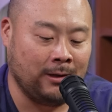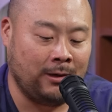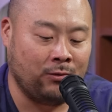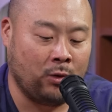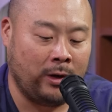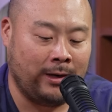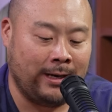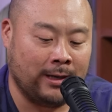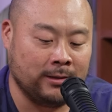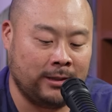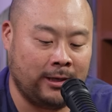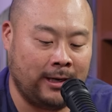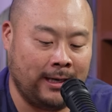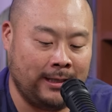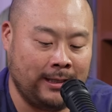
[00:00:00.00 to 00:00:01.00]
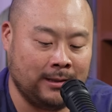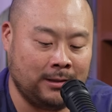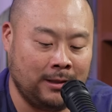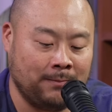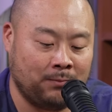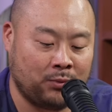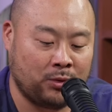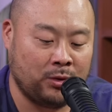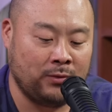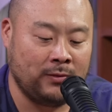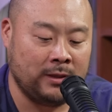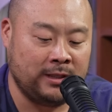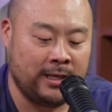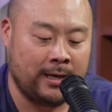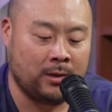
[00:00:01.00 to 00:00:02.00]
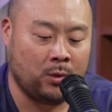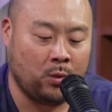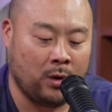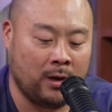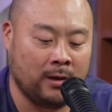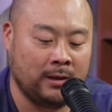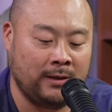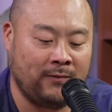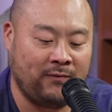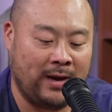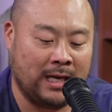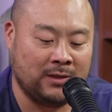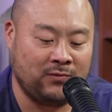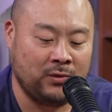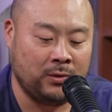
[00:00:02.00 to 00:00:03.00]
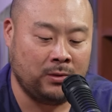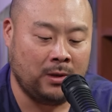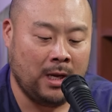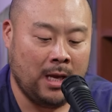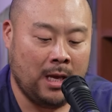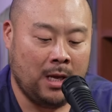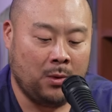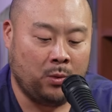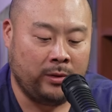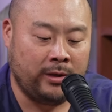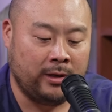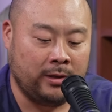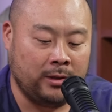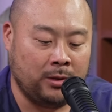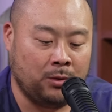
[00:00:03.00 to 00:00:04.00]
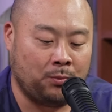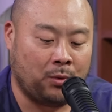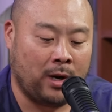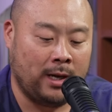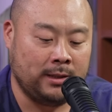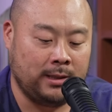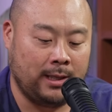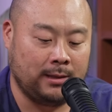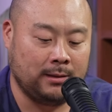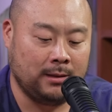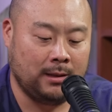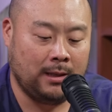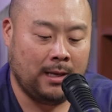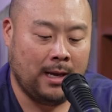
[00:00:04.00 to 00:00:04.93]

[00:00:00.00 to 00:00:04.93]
and Roy announce their idea to improve the general quality of fast food with their new project.